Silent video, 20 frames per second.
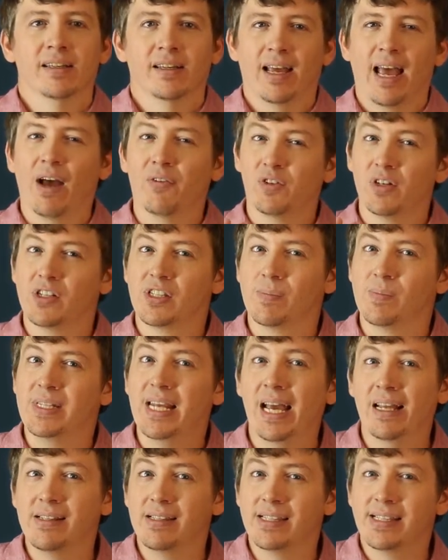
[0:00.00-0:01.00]
After some
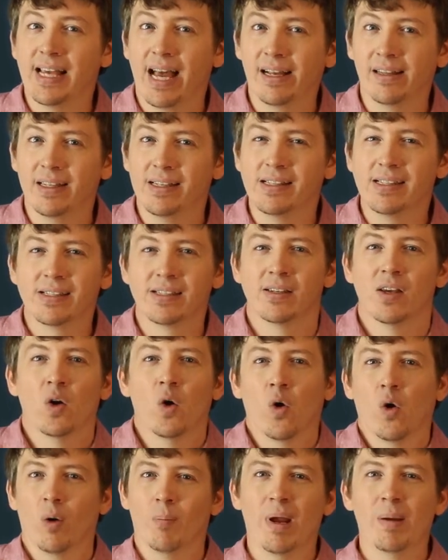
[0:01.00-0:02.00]
tense silence,
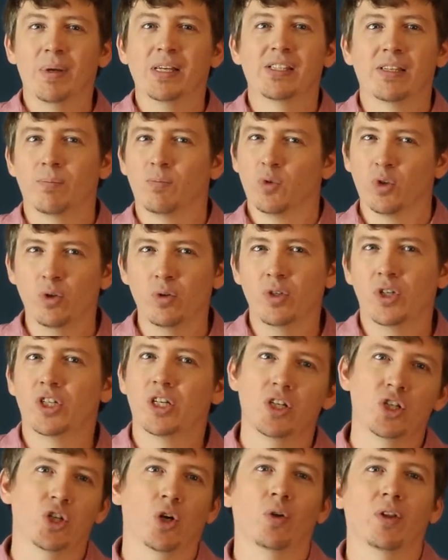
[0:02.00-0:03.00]
or maybe some rude
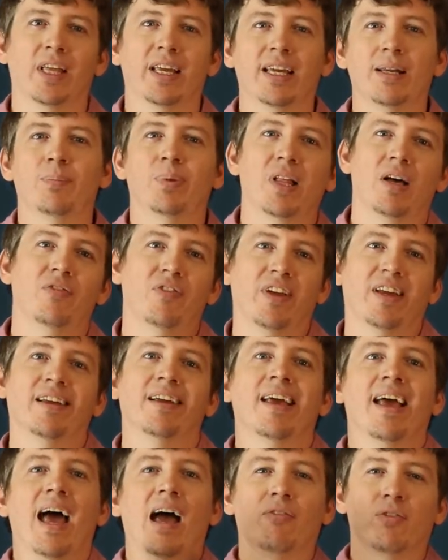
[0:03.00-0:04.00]
cajoling and bluffing,
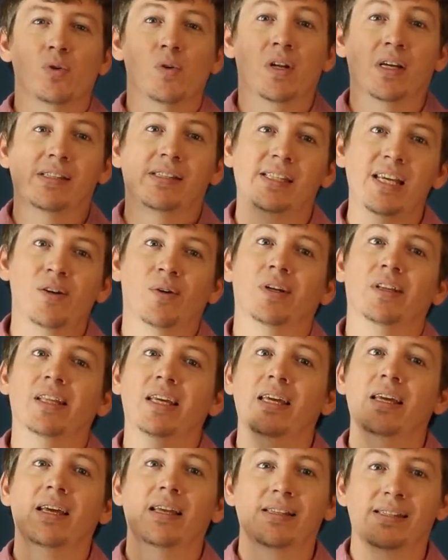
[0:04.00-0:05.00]
everyone has
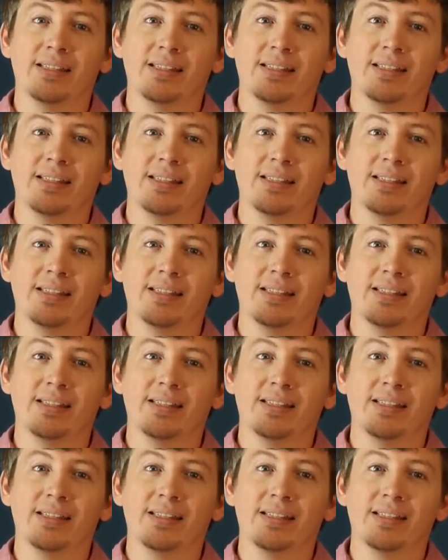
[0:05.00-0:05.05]
secretly and